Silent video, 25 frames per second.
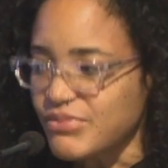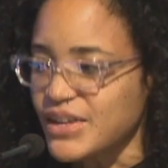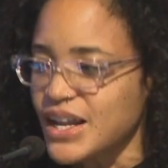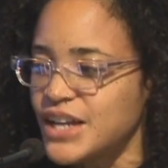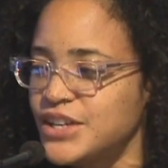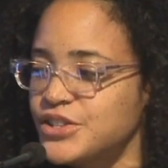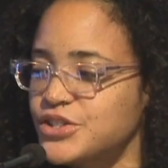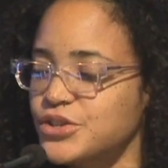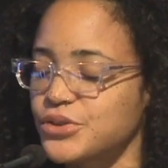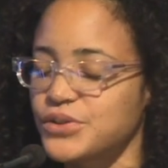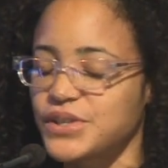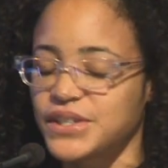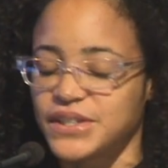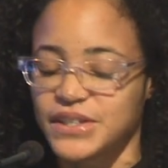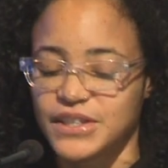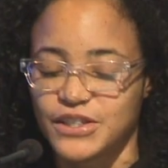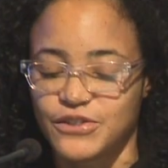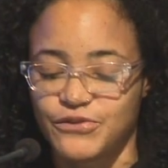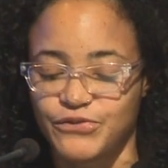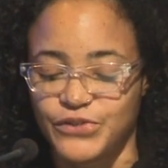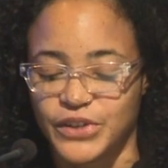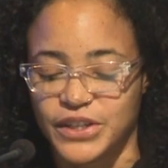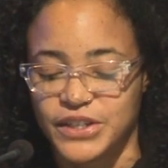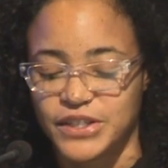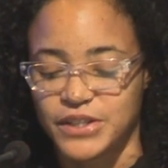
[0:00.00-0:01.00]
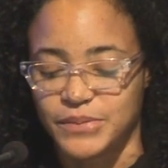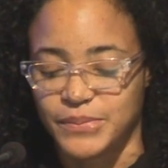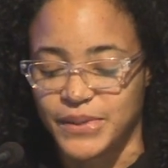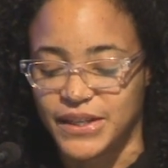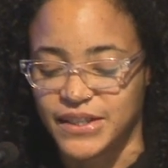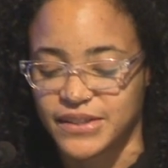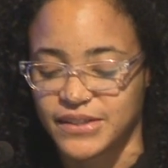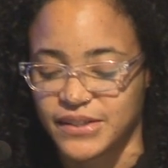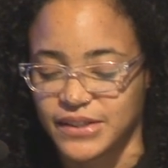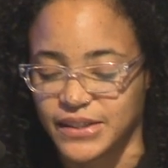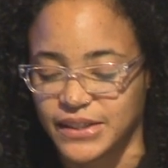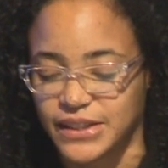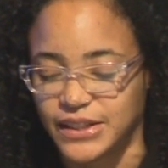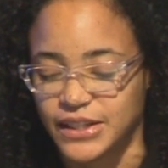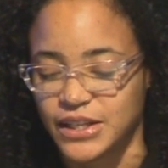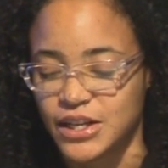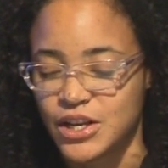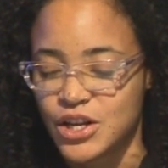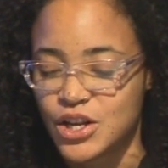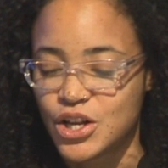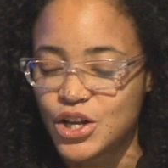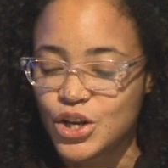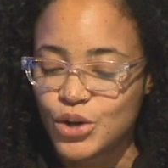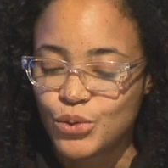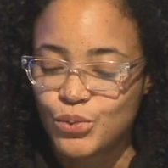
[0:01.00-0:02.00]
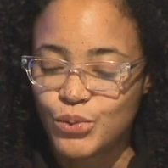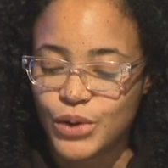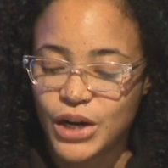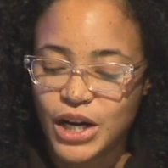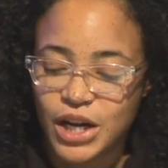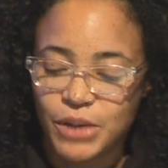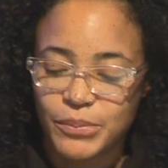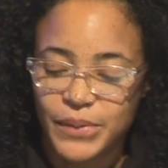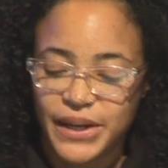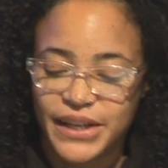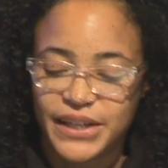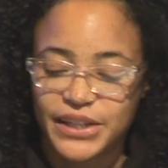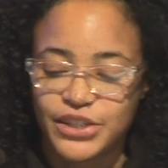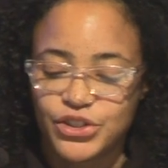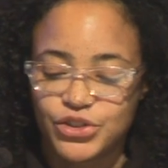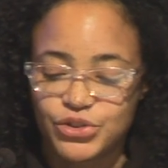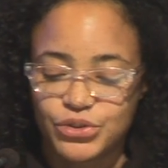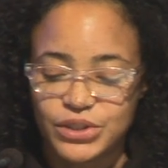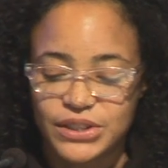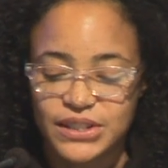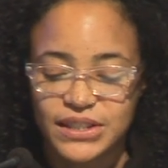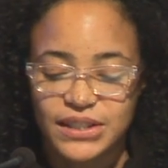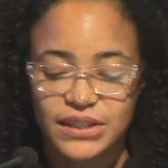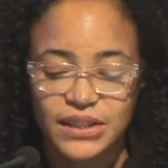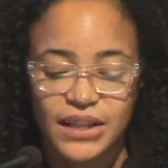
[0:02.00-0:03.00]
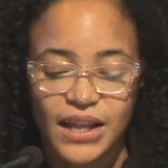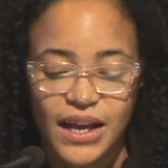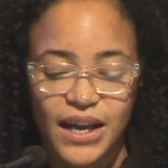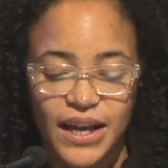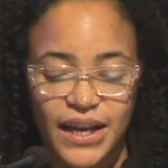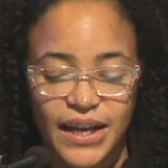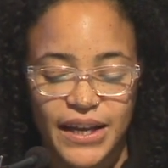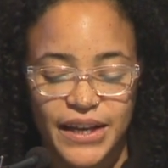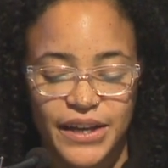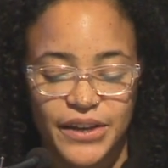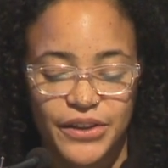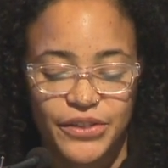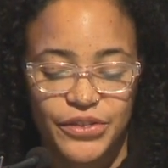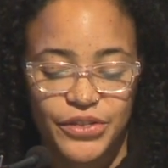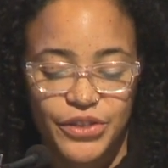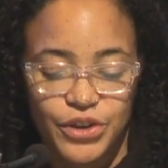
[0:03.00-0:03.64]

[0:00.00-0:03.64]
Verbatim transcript: And so this is fundamentally where my interests lie